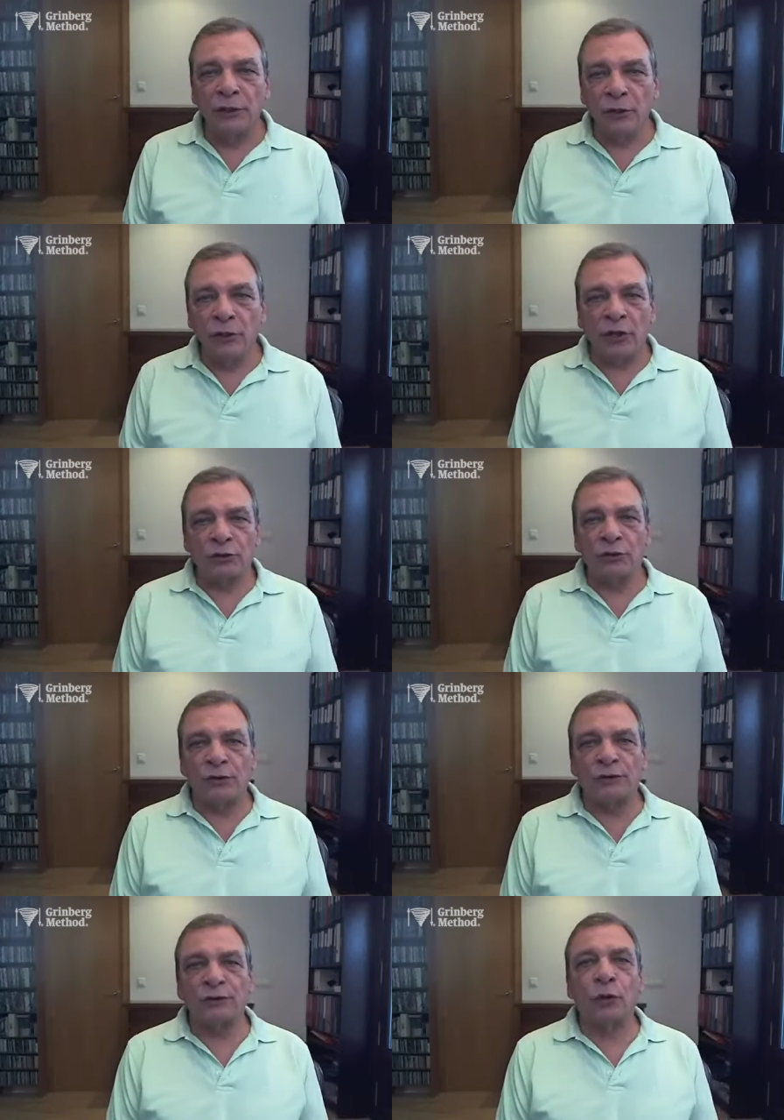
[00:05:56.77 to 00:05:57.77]
you
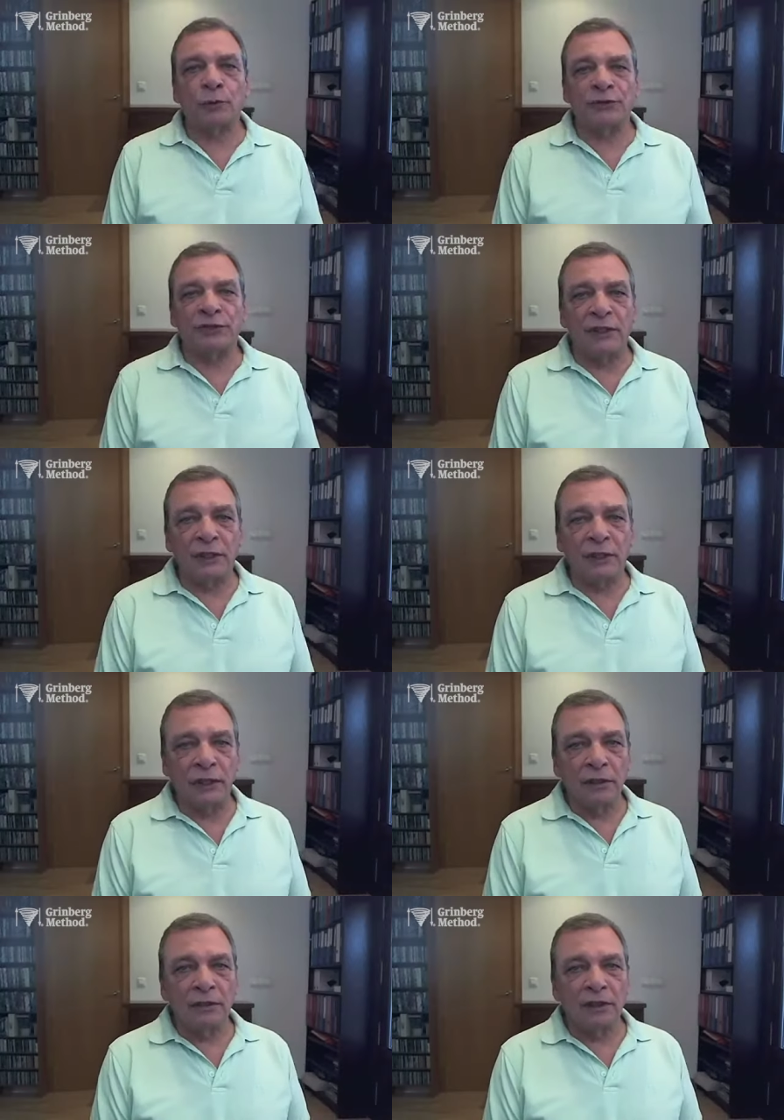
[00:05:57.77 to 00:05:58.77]
actually stop
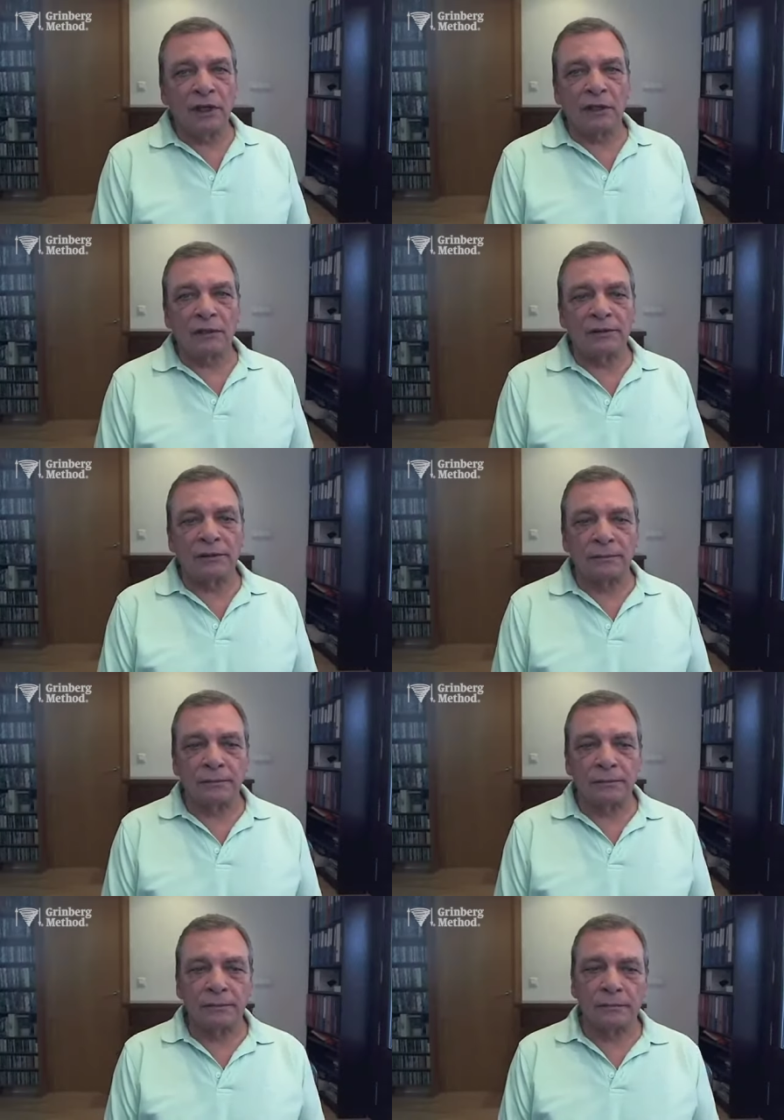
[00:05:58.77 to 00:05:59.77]
seeing the others.
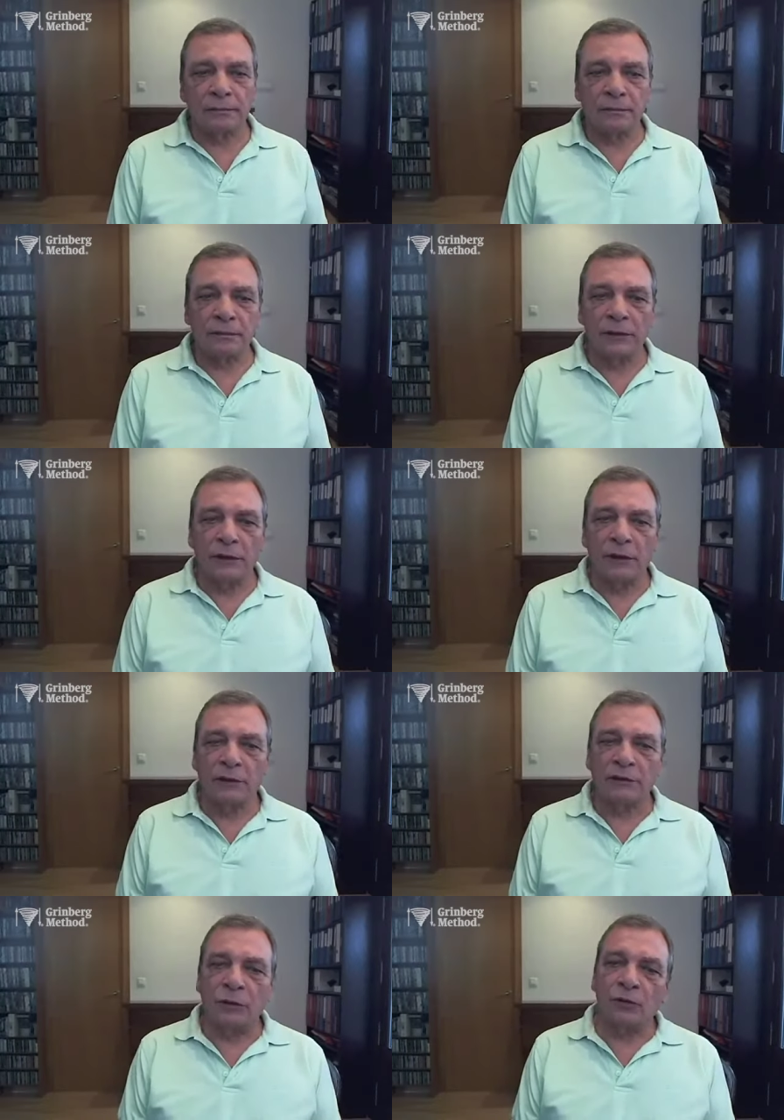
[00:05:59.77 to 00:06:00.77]

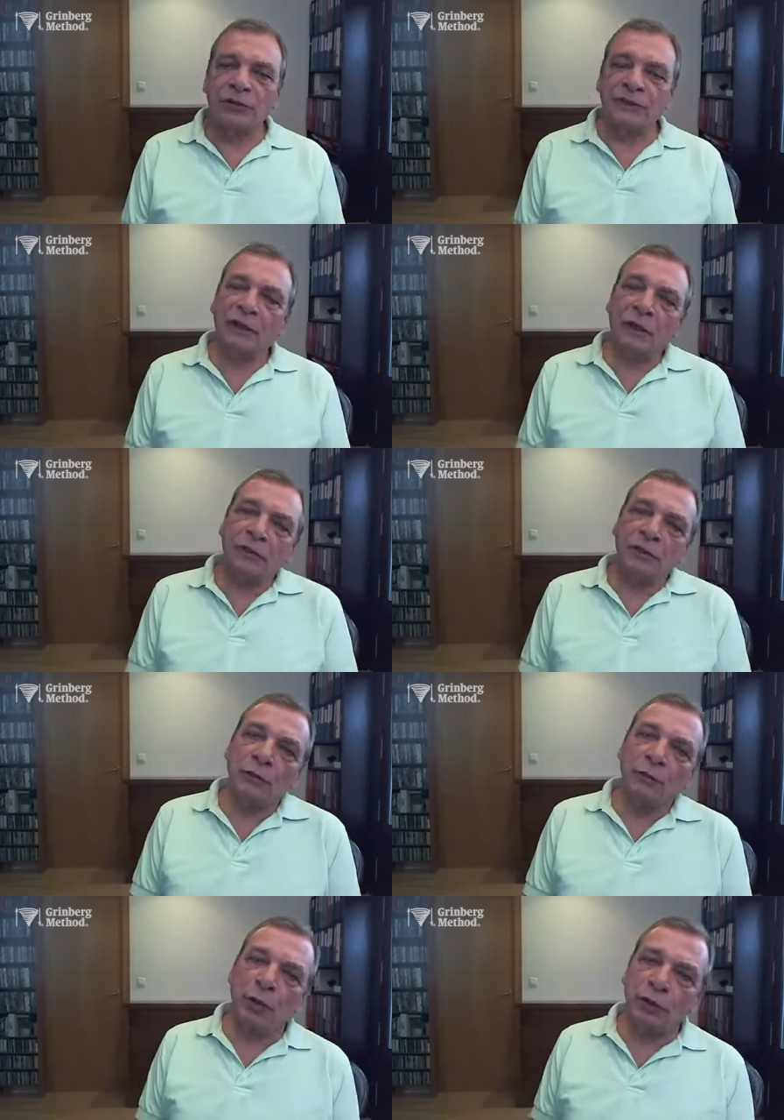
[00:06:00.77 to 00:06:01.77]
So the
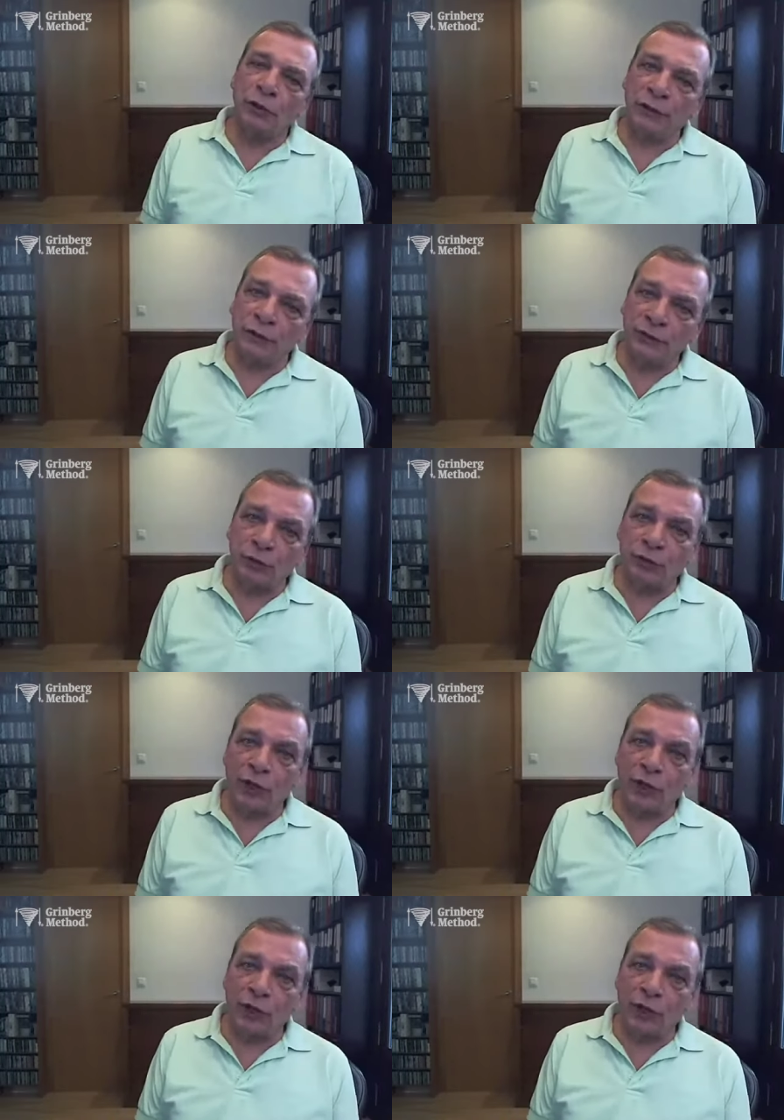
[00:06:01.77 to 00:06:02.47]
starting point is to